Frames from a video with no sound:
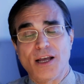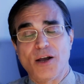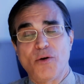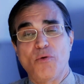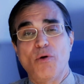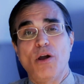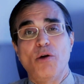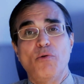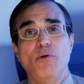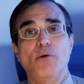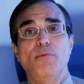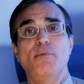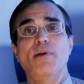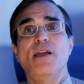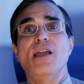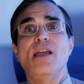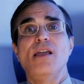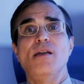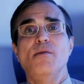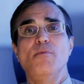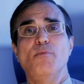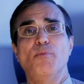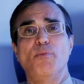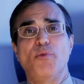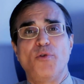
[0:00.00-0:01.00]
we will be
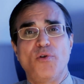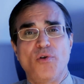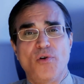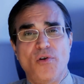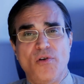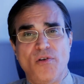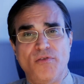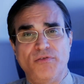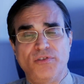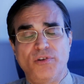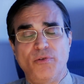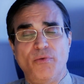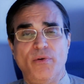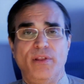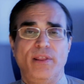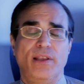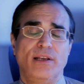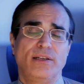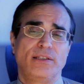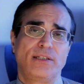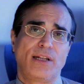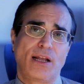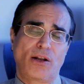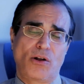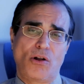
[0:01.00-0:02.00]
improved with
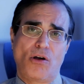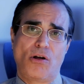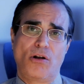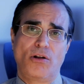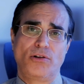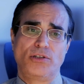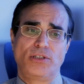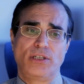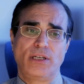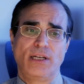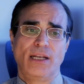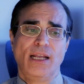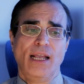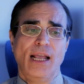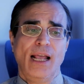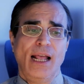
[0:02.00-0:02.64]
this technology.